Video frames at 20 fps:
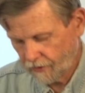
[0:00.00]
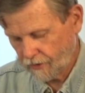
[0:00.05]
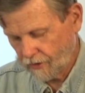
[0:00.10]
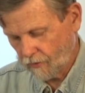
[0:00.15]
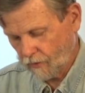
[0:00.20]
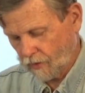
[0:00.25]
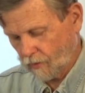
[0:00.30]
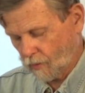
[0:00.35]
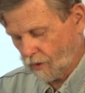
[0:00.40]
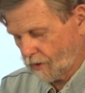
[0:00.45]

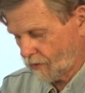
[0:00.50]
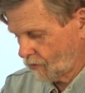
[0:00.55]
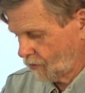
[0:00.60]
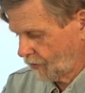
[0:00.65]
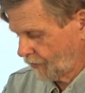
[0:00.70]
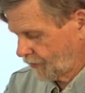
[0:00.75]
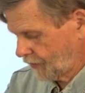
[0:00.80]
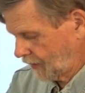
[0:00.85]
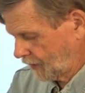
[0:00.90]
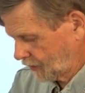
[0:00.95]
You would work
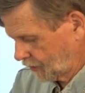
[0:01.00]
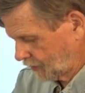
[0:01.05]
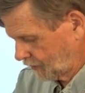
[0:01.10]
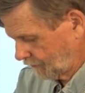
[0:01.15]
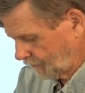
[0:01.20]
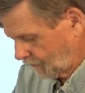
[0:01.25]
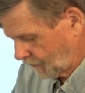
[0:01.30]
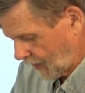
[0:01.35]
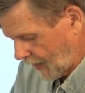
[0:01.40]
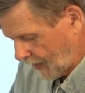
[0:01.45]
with this
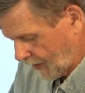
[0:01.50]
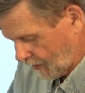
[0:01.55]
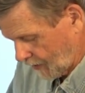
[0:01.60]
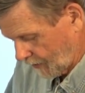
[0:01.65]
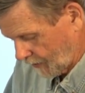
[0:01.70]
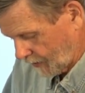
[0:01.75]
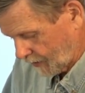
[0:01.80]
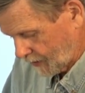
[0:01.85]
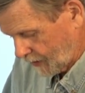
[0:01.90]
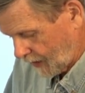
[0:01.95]
flat
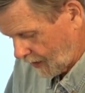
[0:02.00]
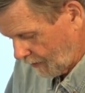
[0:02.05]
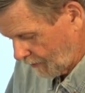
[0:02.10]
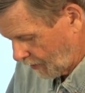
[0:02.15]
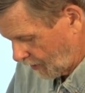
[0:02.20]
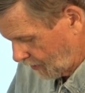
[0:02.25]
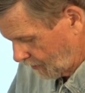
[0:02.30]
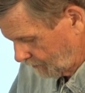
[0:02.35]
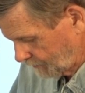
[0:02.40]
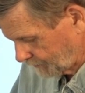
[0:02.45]
on a
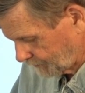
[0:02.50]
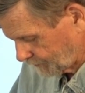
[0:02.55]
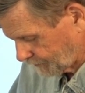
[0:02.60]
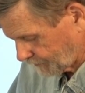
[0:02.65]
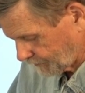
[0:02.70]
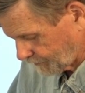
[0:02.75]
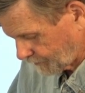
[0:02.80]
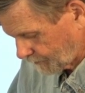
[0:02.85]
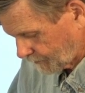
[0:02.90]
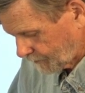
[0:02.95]
table,
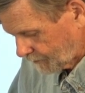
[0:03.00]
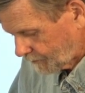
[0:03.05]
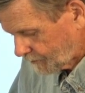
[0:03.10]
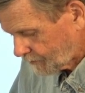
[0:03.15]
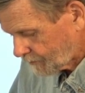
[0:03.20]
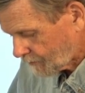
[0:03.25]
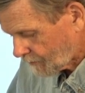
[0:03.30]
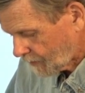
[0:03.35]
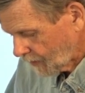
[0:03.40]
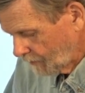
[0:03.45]

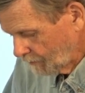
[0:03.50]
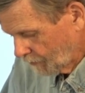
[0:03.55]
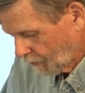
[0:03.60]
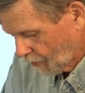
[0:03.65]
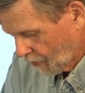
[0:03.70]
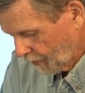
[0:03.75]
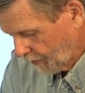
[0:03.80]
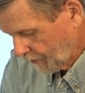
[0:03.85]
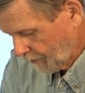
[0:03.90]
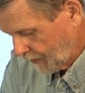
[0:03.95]

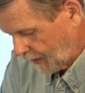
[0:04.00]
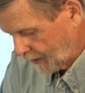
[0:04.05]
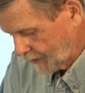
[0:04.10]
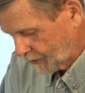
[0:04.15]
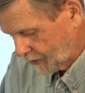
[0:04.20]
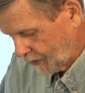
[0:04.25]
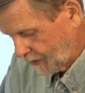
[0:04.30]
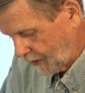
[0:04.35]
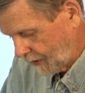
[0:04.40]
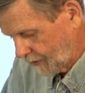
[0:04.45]
pour the
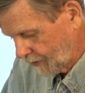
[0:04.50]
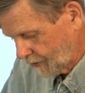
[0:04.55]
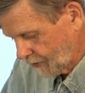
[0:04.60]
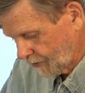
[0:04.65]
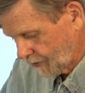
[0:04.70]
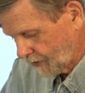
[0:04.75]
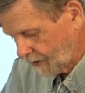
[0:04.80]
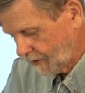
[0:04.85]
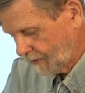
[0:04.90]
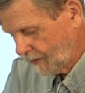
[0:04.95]
resin into
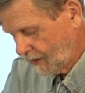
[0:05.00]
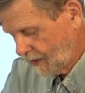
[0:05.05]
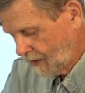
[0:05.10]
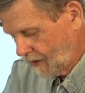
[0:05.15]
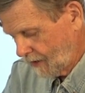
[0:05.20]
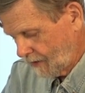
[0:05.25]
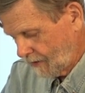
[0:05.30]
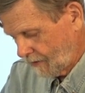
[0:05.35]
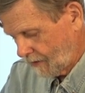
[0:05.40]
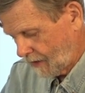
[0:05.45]
the
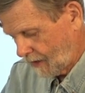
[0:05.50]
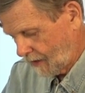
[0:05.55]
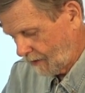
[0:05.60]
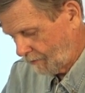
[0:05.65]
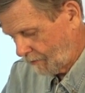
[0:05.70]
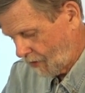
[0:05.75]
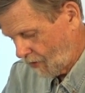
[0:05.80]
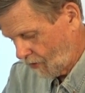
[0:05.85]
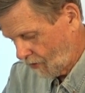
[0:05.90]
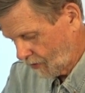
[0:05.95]

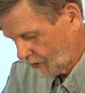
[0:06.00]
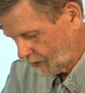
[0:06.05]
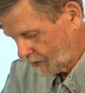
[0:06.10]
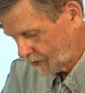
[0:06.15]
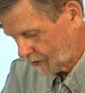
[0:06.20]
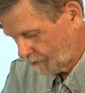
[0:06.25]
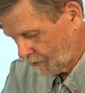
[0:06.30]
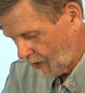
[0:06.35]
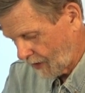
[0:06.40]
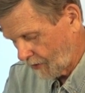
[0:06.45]
mold
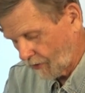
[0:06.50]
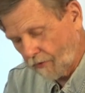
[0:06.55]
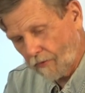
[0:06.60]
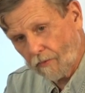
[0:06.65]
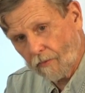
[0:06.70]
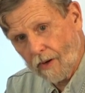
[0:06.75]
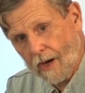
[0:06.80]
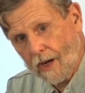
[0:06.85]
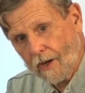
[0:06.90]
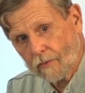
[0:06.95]
and spread it
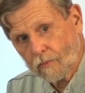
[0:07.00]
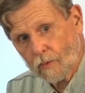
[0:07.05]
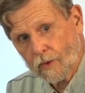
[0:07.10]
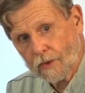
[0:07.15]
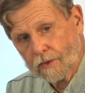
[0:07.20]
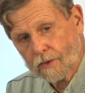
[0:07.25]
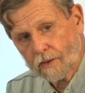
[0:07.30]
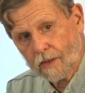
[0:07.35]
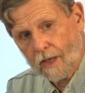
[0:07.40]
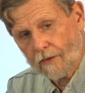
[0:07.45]
around
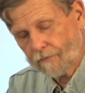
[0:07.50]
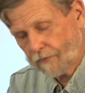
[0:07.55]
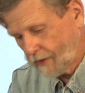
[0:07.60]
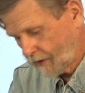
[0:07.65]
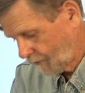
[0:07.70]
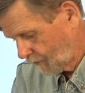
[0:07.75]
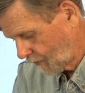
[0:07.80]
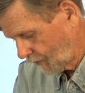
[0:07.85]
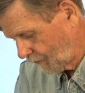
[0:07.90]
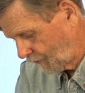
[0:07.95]
with
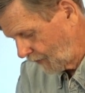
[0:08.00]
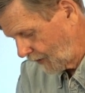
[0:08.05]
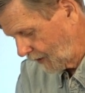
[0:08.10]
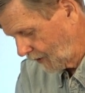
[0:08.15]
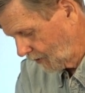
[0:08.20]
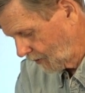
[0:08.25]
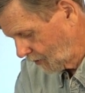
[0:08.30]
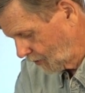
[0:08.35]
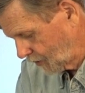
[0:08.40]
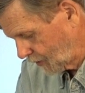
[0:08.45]
glove-covered
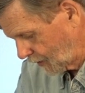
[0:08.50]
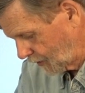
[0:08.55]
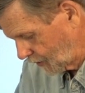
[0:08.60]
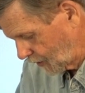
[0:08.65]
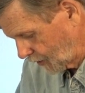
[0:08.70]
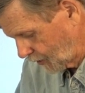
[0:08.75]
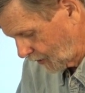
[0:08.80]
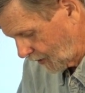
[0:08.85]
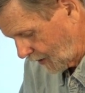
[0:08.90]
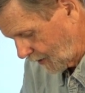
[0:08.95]
fingers and
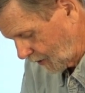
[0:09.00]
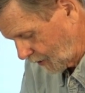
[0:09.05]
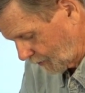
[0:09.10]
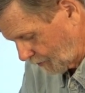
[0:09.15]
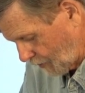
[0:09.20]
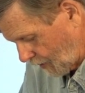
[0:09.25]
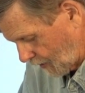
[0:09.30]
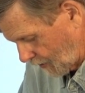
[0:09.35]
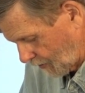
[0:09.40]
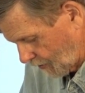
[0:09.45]
just kind of
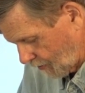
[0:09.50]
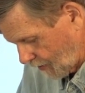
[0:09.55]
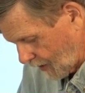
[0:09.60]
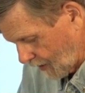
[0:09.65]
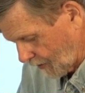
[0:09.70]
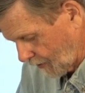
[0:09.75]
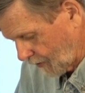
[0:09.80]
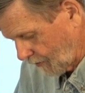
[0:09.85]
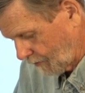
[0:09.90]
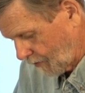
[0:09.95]
spread it
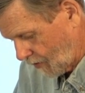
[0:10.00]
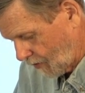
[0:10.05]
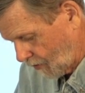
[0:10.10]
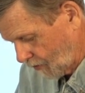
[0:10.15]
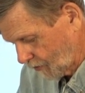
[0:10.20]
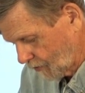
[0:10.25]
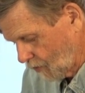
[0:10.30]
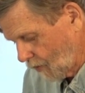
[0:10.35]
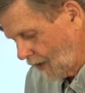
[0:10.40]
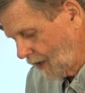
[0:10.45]
around on the
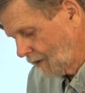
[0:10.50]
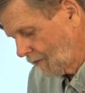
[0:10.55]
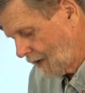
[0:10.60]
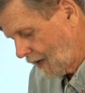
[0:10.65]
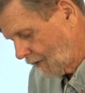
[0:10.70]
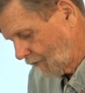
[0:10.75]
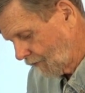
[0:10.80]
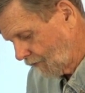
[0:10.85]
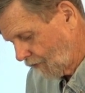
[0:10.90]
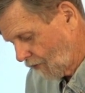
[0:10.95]
mold. Wait
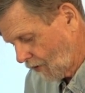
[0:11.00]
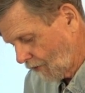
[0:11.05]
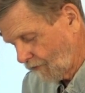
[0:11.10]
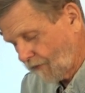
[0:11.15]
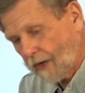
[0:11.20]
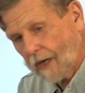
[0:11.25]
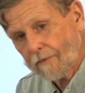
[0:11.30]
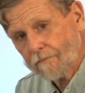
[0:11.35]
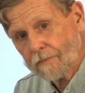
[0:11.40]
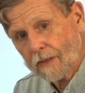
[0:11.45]
about 4 or
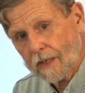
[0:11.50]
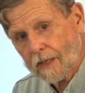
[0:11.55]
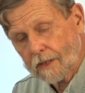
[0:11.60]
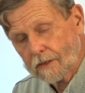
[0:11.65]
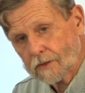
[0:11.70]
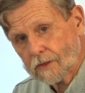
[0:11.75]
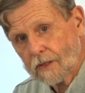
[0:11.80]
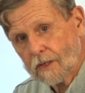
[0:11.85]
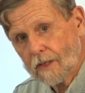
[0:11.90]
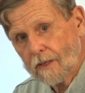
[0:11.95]
5
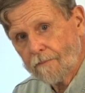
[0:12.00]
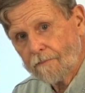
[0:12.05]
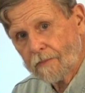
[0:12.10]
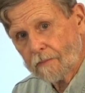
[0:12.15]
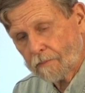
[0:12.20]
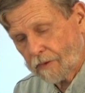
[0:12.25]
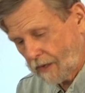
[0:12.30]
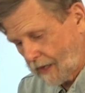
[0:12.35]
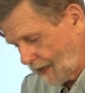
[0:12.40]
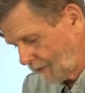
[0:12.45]
minutes,
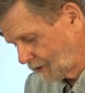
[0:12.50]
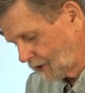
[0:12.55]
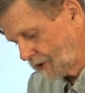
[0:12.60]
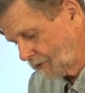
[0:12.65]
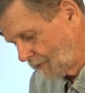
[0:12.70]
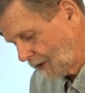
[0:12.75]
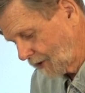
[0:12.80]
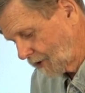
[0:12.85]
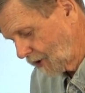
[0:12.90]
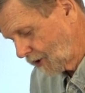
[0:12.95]
perhaps
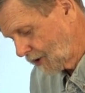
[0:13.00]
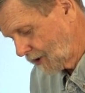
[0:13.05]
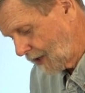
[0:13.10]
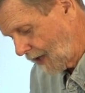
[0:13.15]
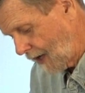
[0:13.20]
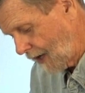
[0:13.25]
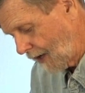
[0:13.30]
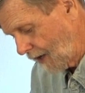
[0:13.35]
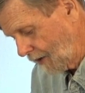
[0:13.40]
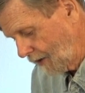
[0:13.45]
as much as
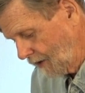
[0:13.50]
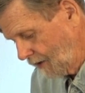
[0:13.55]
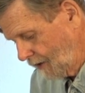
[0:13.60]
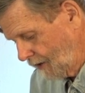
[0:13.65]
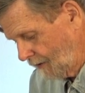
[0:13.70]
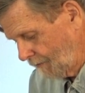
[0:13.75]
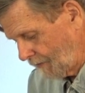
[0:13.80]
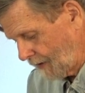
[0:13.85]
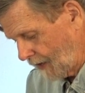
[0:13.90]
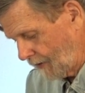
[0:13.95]
10,
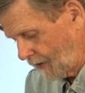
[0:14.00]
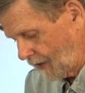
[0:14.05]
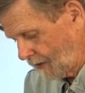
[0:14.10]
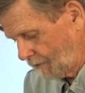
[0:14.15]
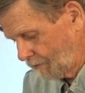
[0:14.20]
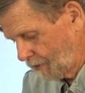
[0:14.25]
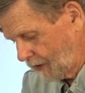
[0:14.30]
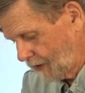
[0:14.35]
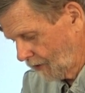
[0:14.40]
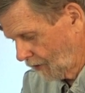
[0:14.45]
and
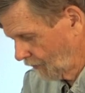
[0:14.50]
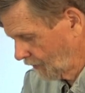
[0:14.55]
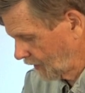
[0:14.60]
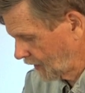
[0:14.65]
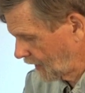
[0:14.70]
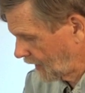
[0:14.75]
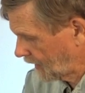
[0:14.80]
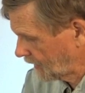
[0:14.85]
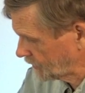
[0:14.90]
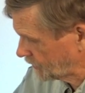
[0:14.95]
then peel the
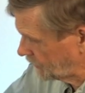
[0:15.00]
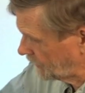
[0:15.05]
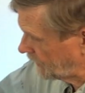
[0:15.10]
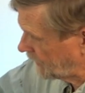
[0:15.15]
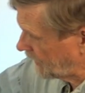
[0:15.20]
casting